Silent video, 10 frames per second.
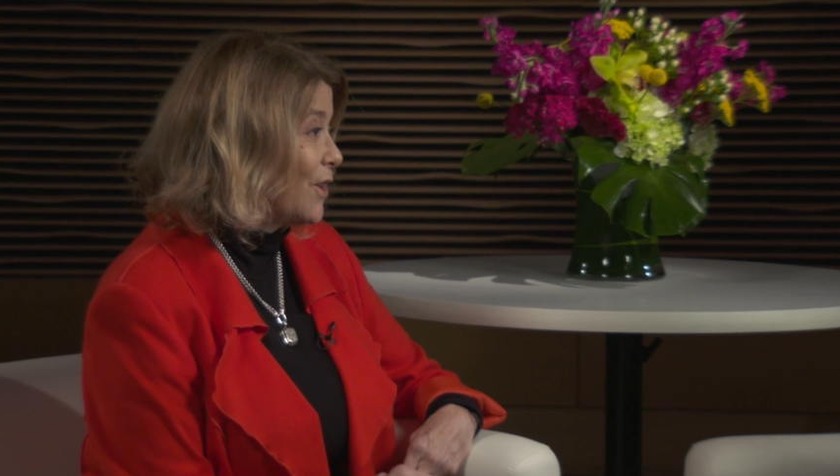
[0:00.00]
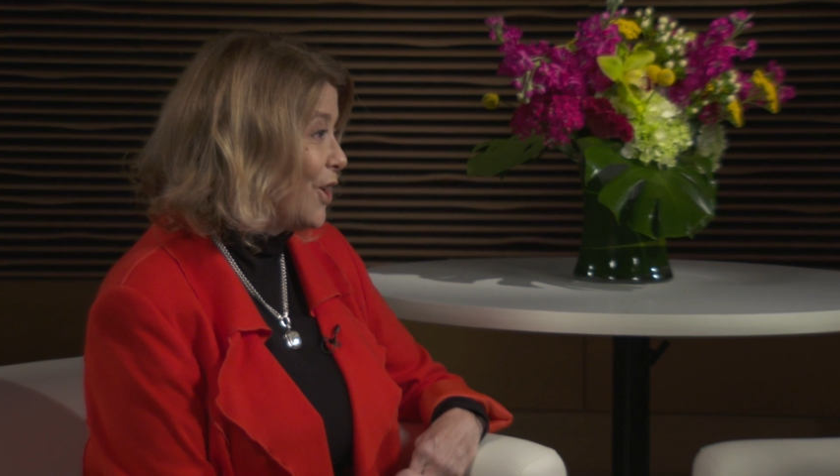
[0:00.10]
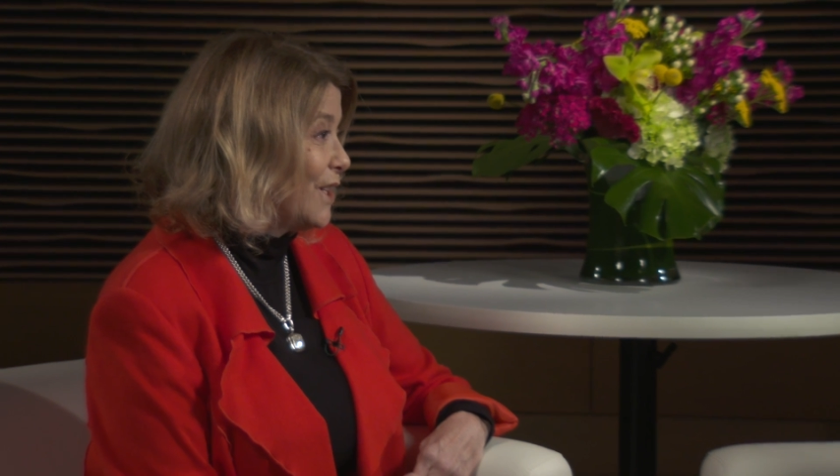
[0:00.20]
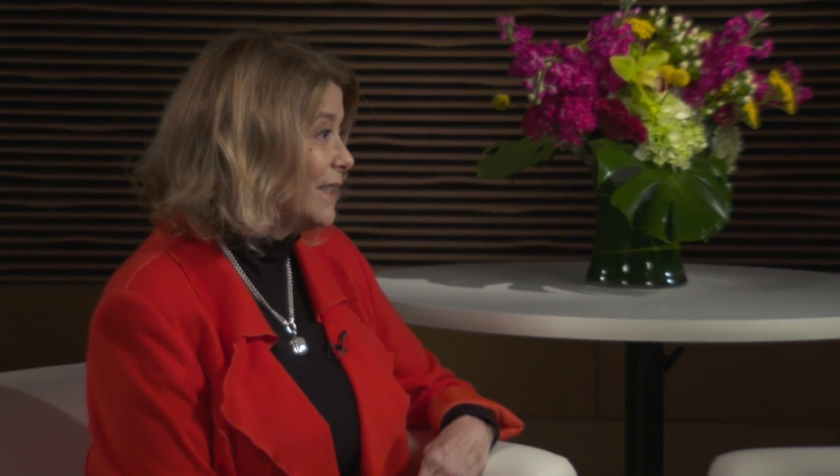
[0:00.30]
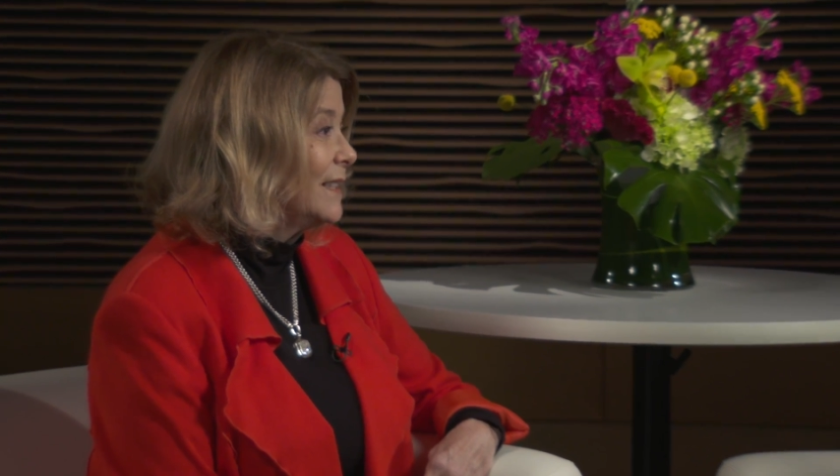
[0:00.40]

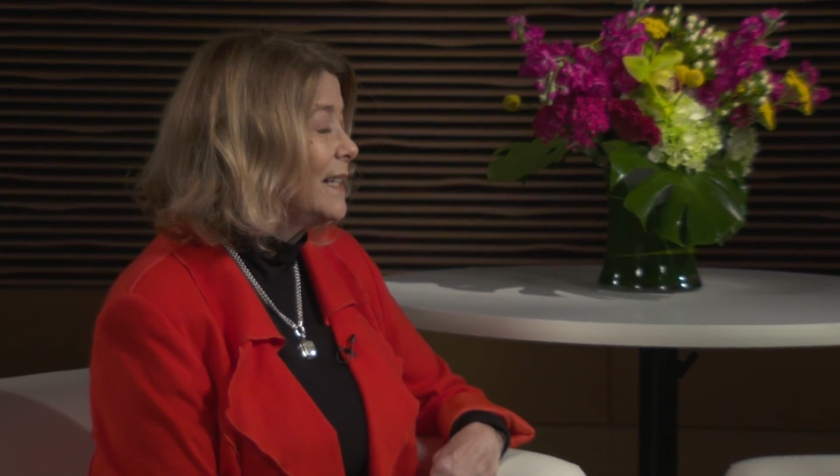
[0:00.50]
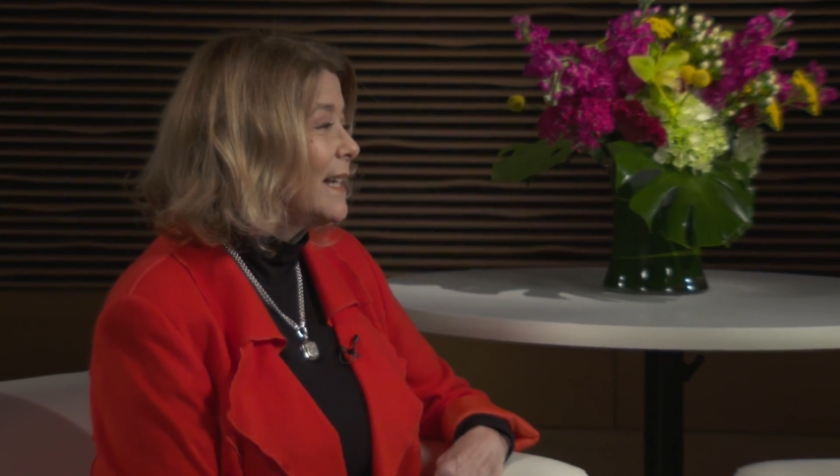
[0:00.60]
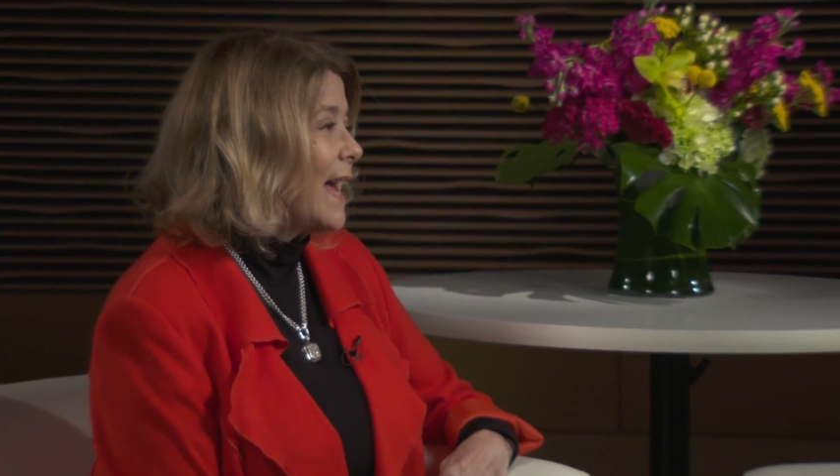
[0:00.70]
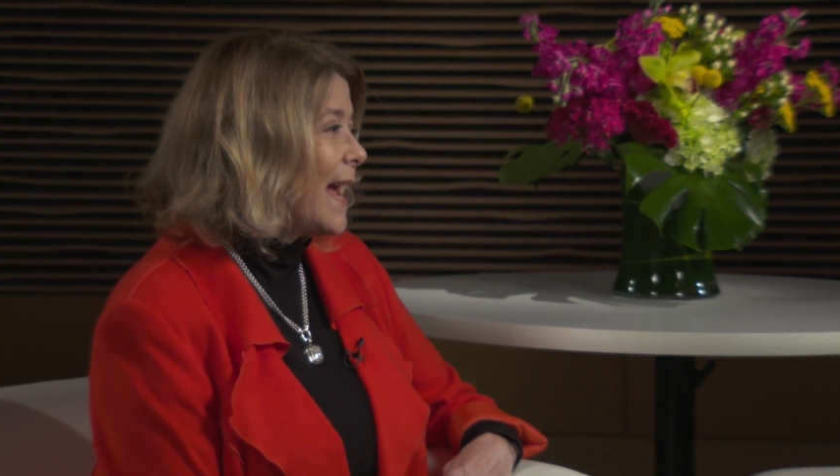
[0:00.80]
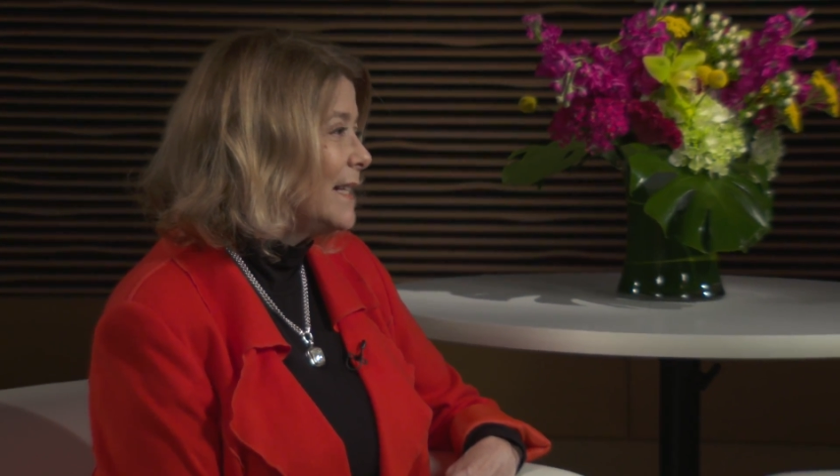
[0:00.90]
on?
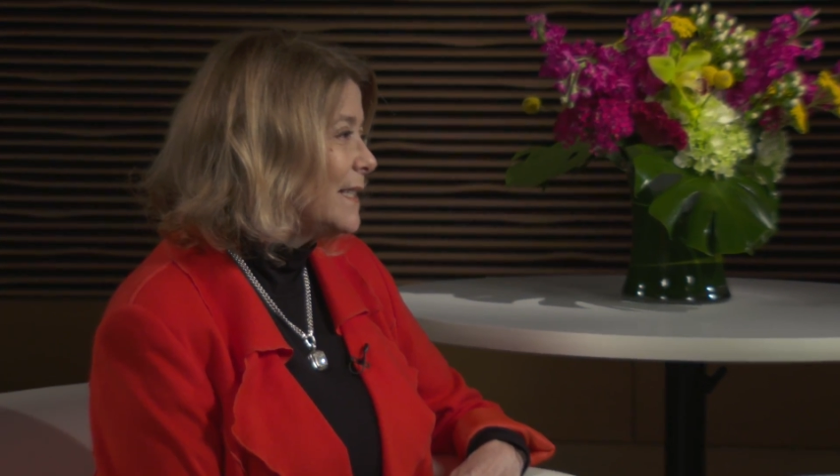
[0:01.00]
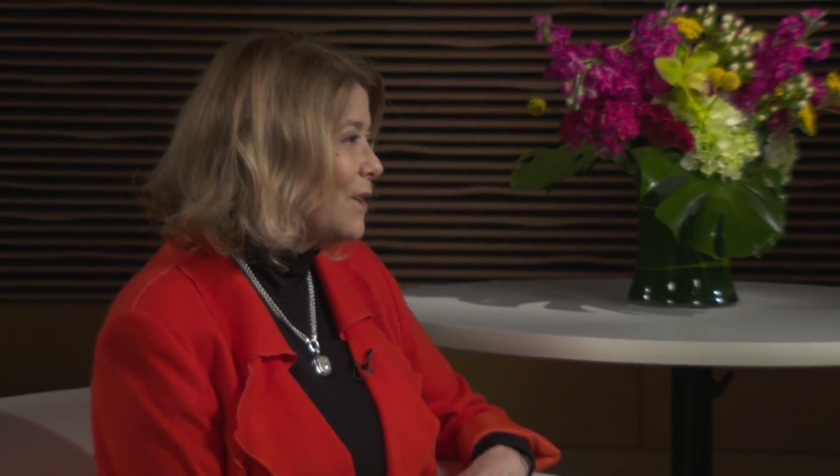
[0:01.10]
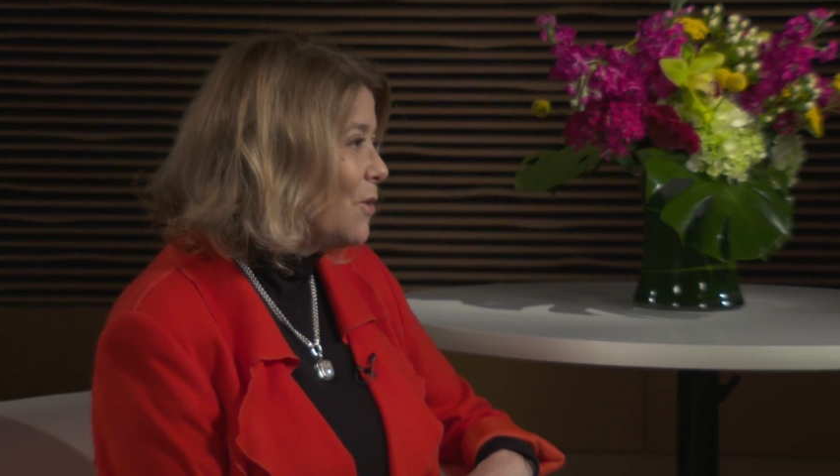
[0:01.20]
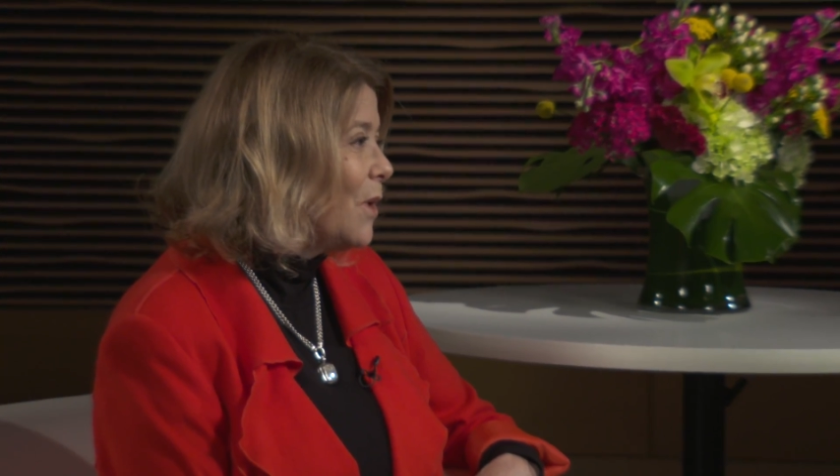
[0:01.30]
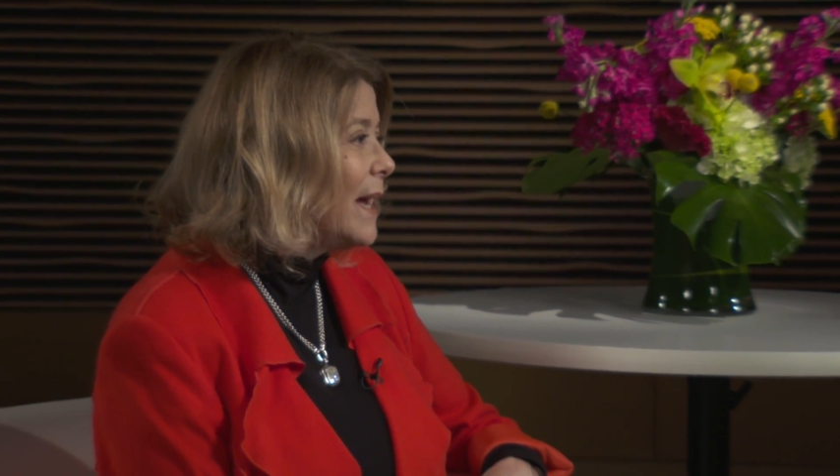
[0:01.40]
And
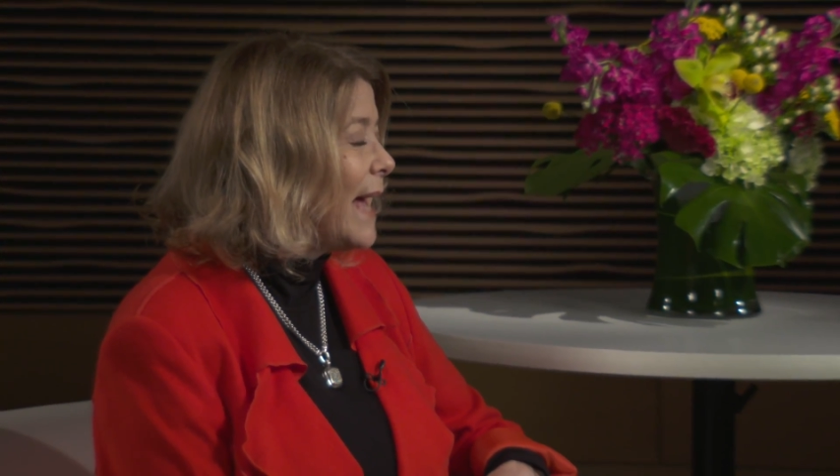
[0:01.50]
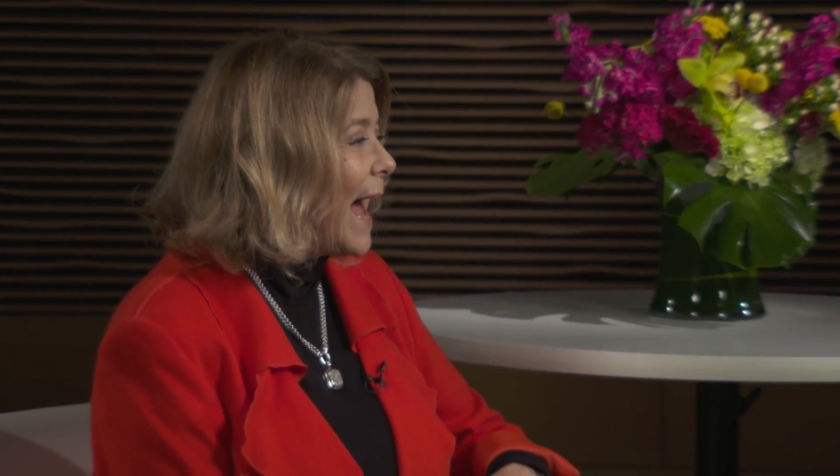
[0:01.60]
so